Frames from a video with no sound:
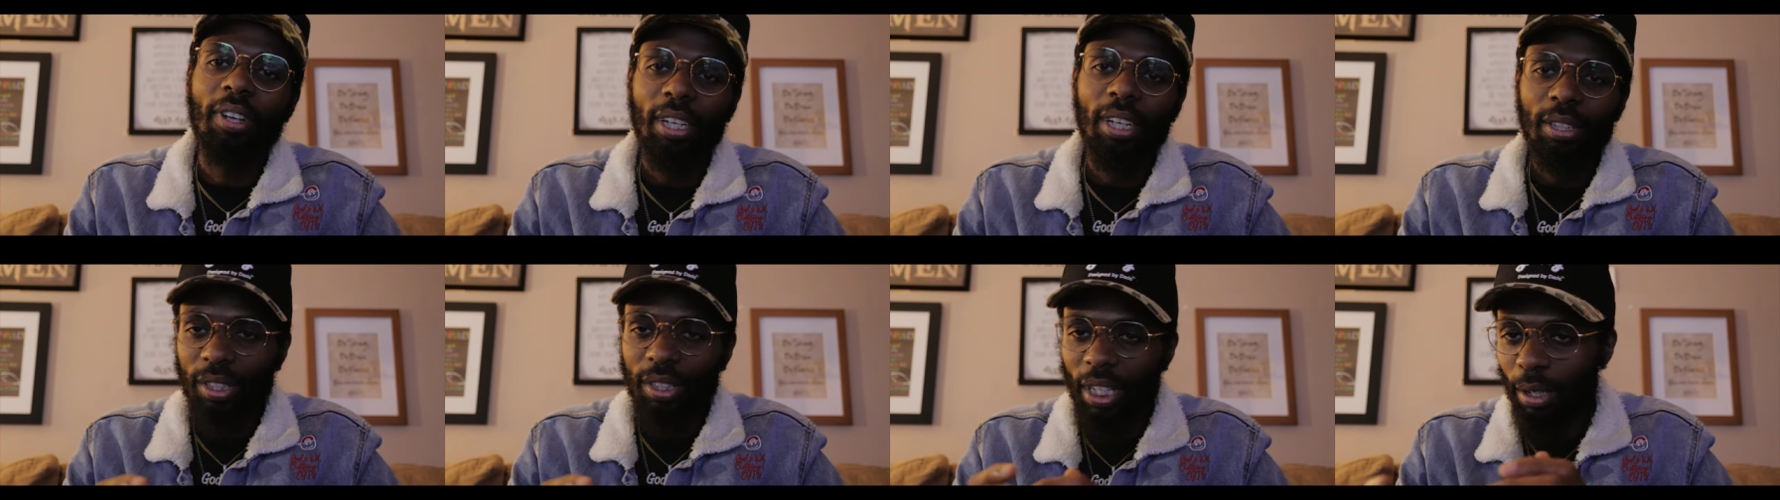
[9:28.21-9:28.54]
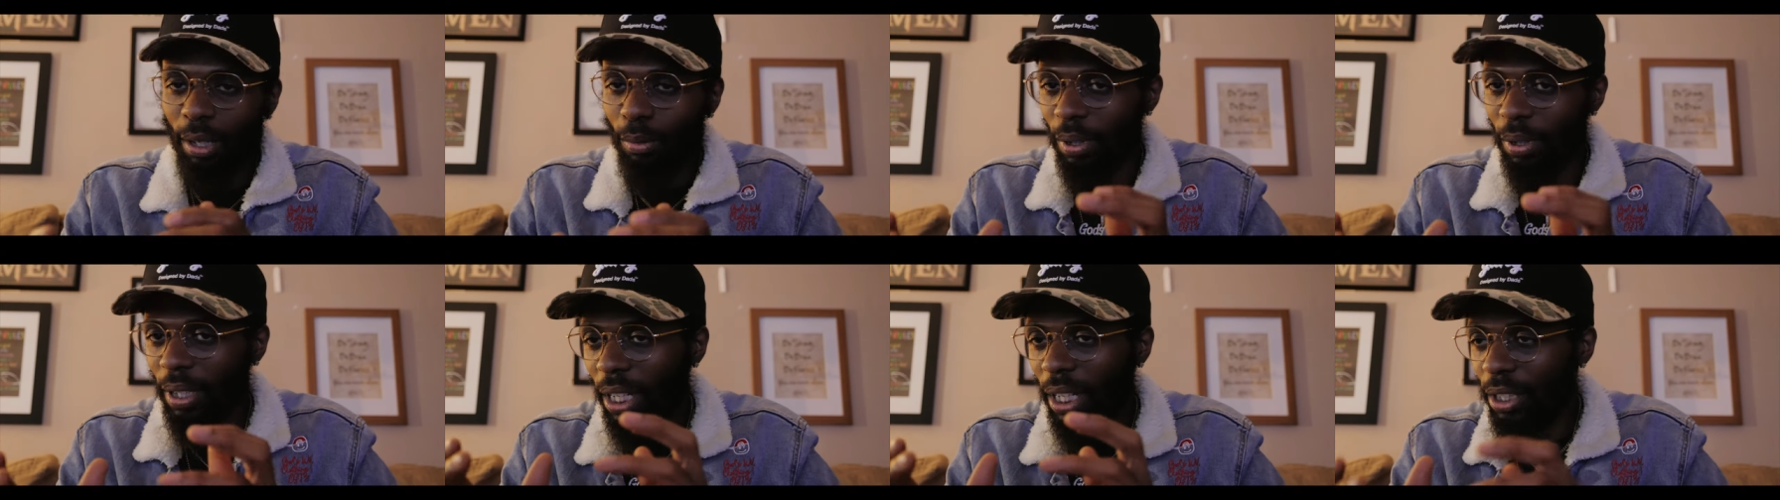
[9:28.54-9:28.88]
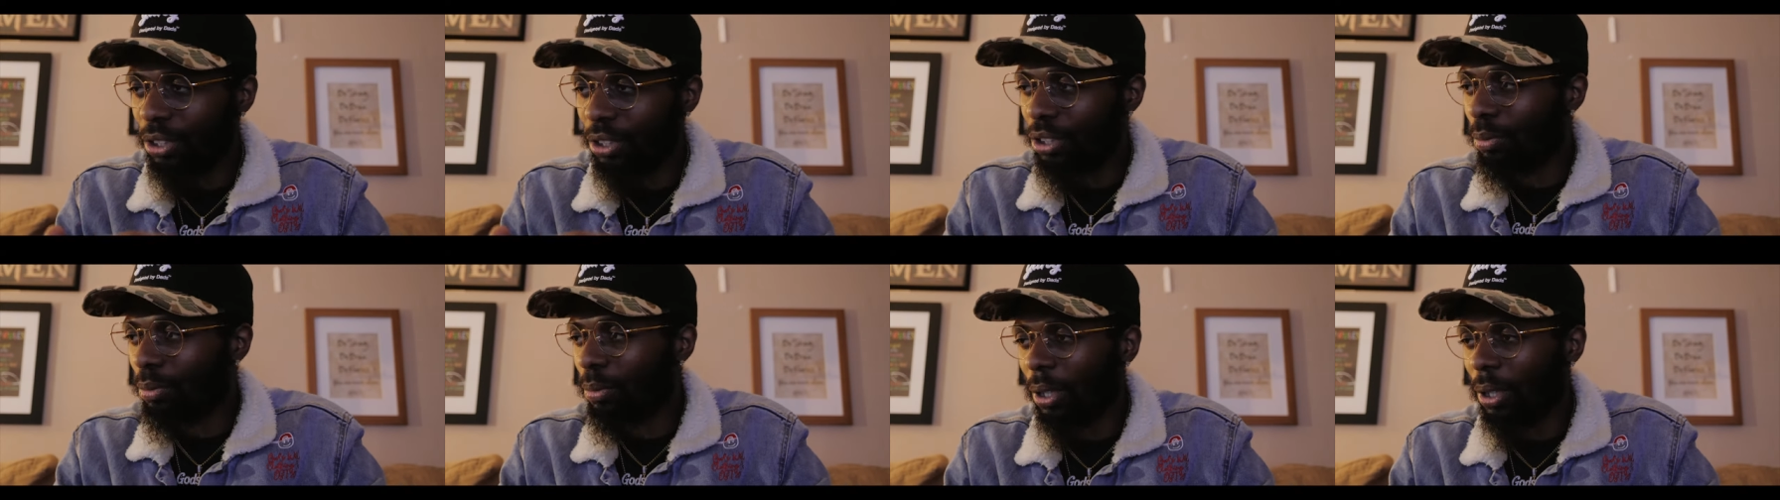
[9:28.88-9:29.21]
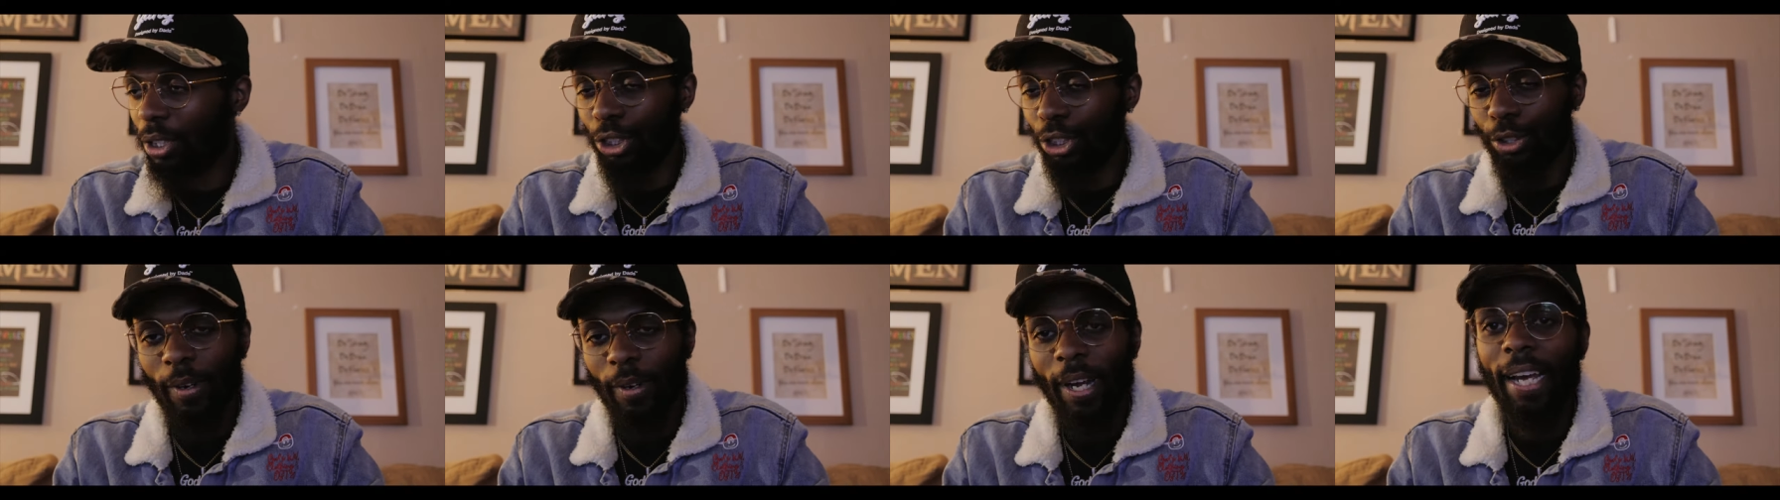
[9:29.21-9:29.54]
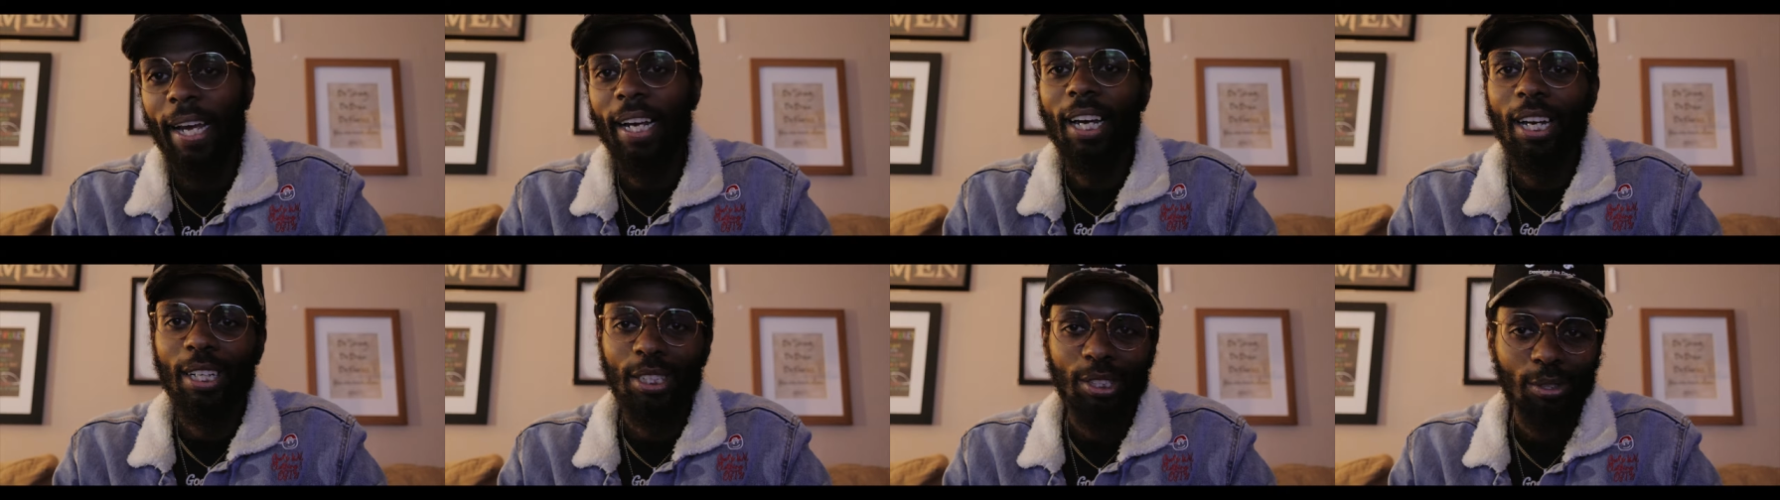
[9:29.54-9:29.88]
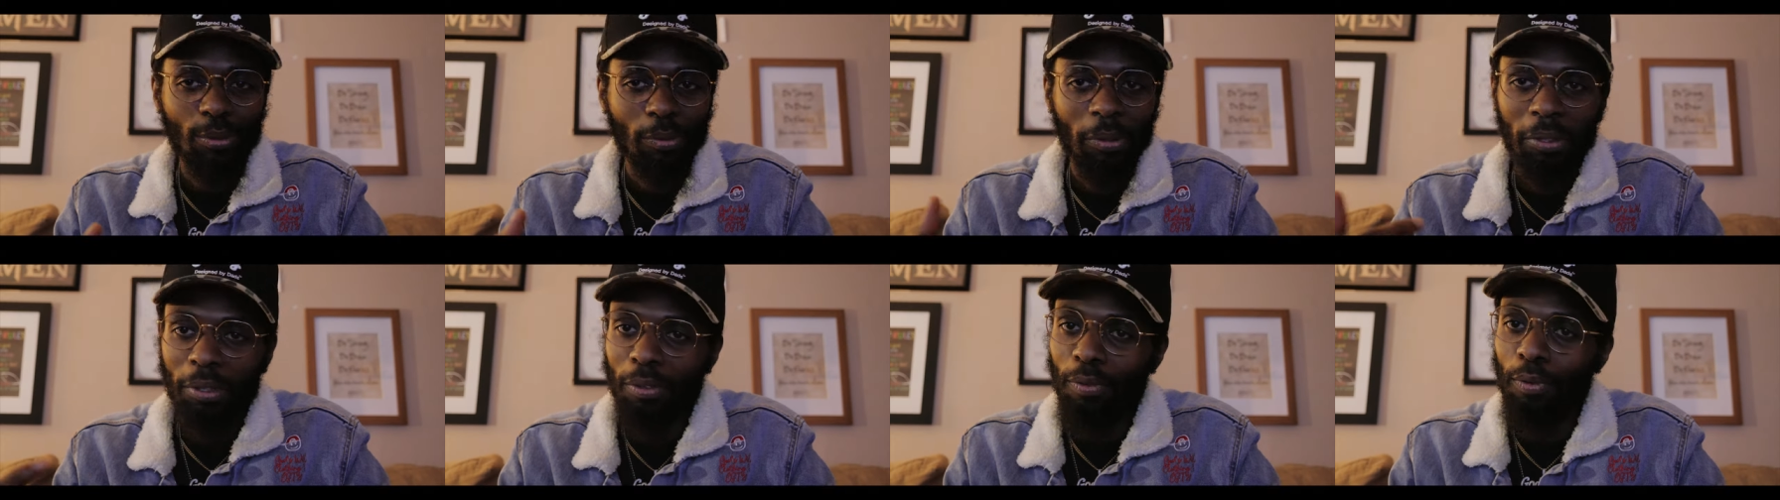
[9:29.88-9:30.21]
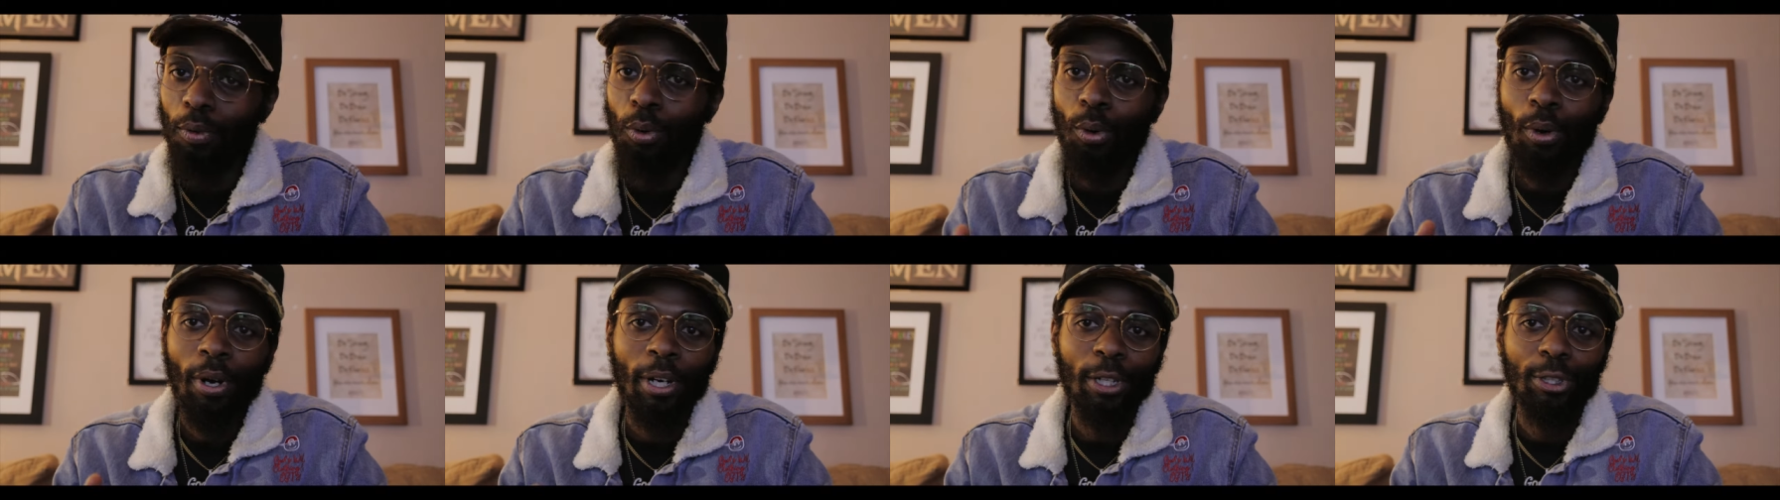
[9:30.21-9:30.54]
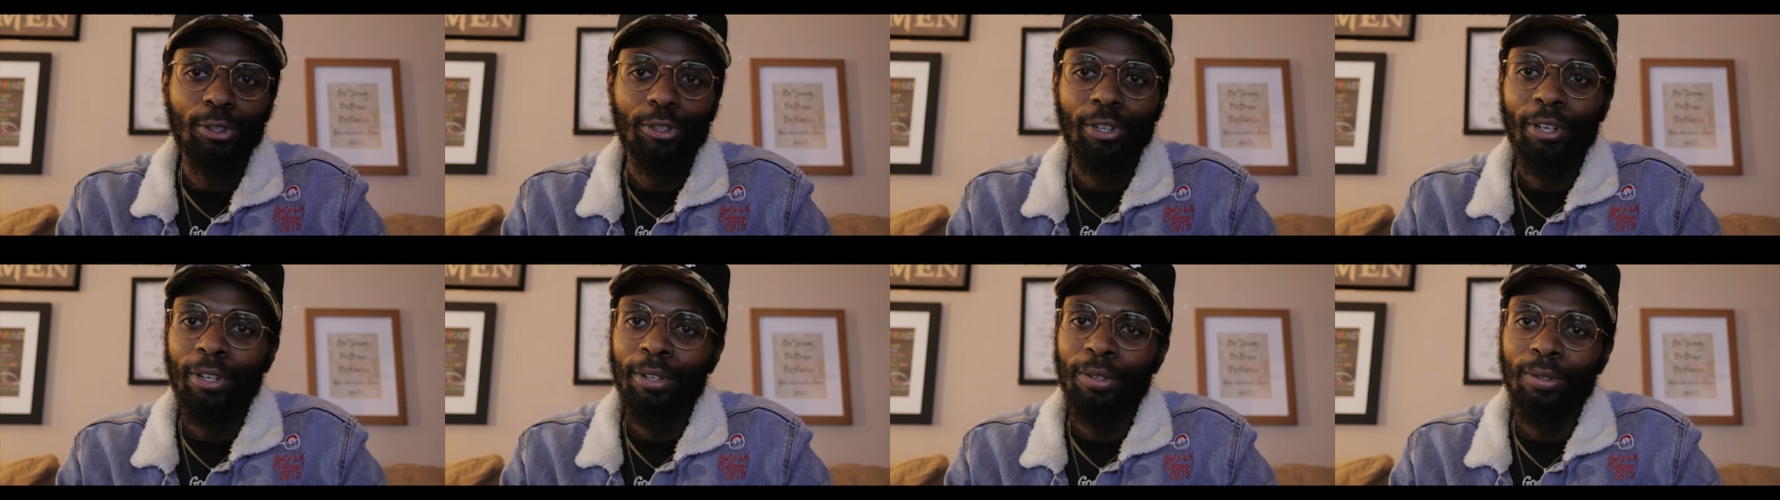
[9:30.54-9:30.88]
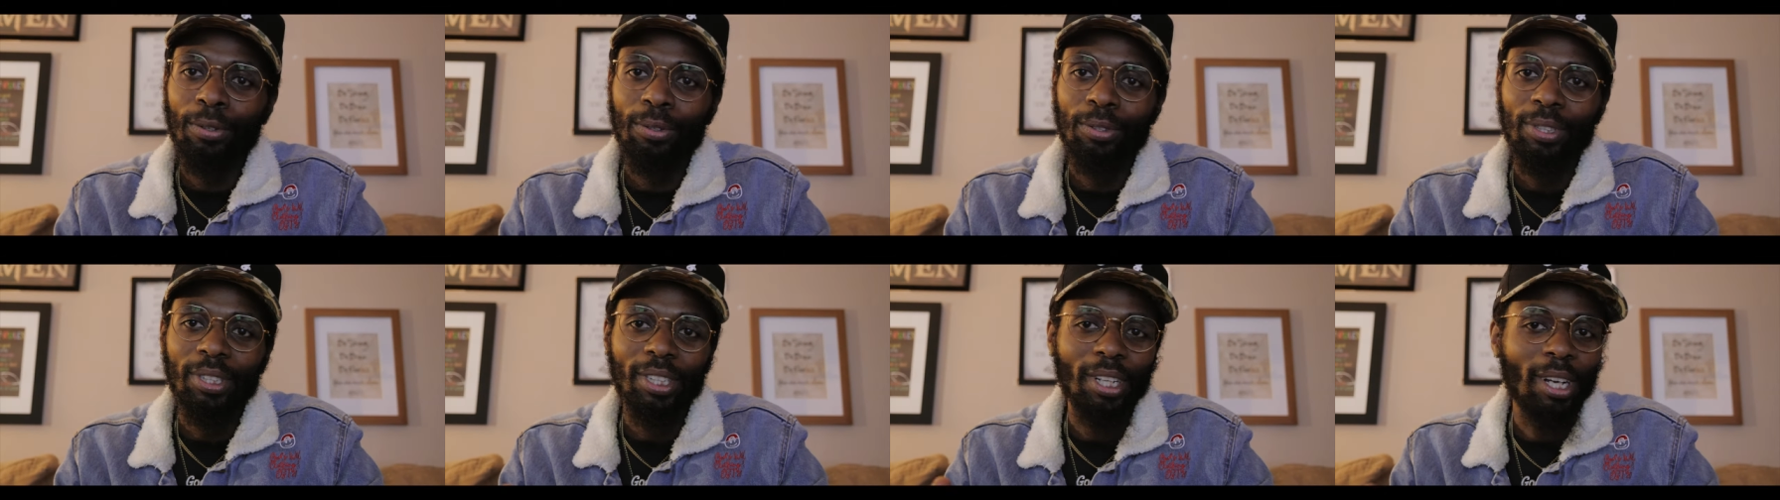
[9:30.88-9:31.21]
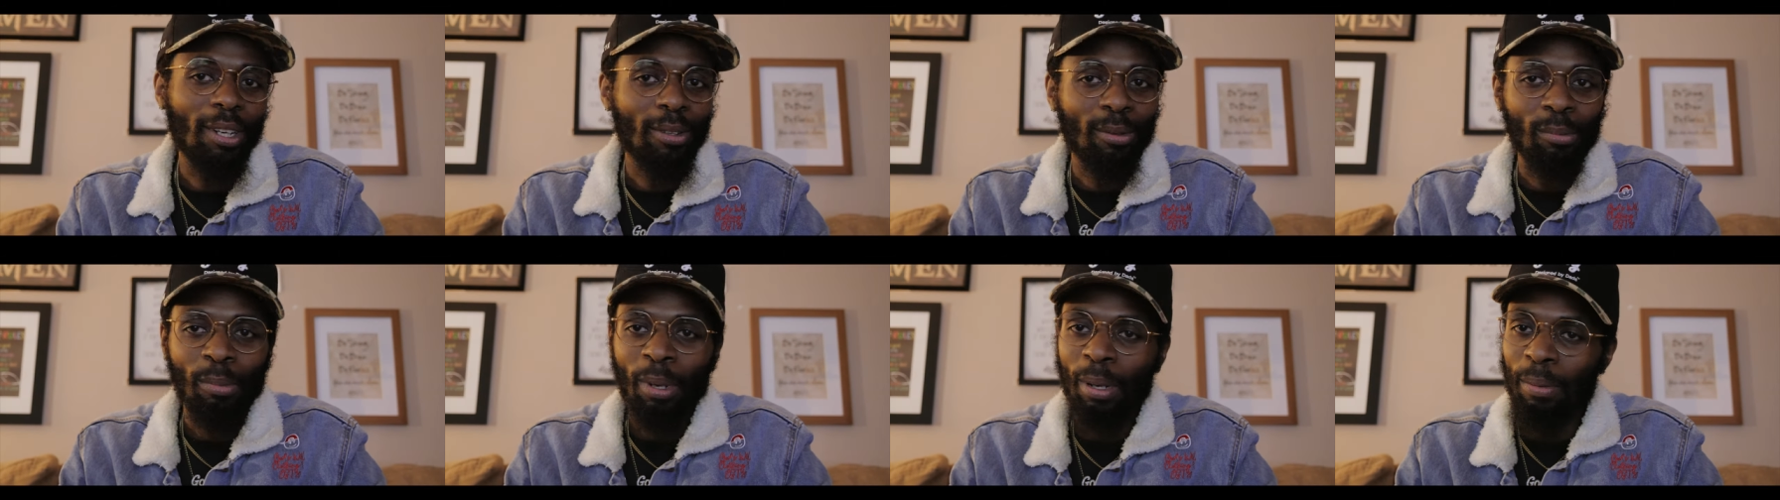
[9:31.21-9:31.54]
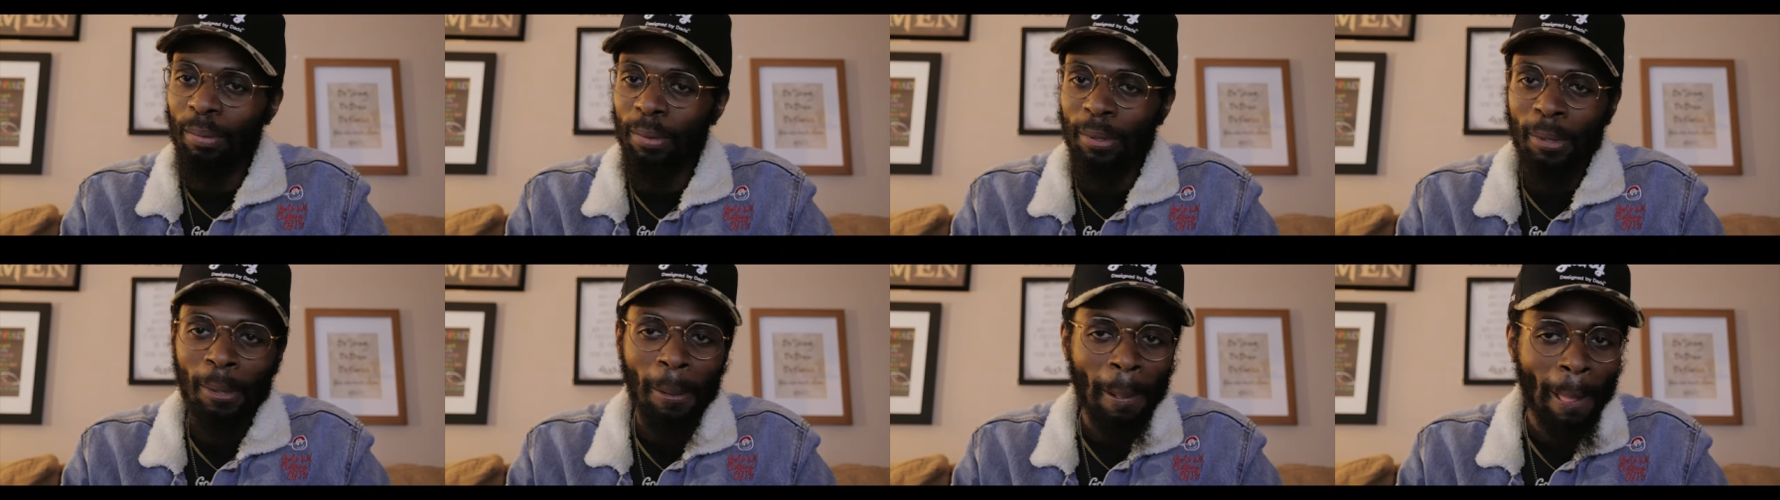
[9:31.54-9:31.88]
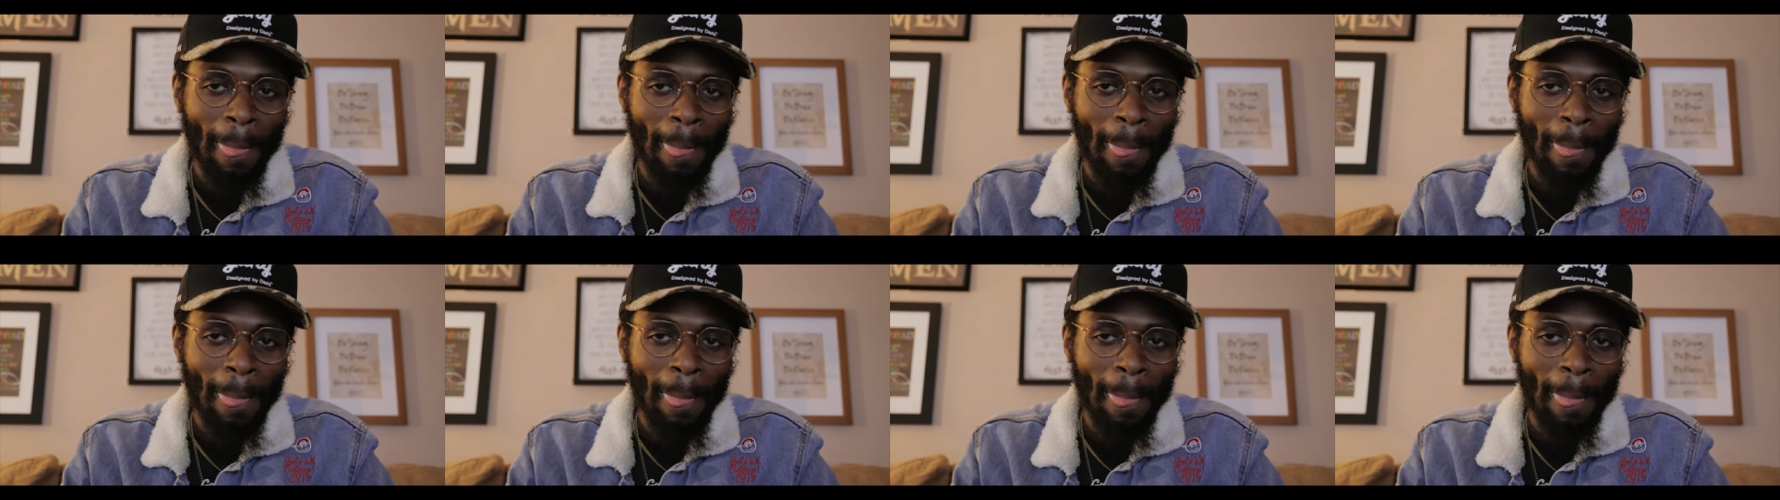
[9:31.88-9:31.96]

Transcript: It was like when I used to run track. I used to run the 400 hurdles, and I remember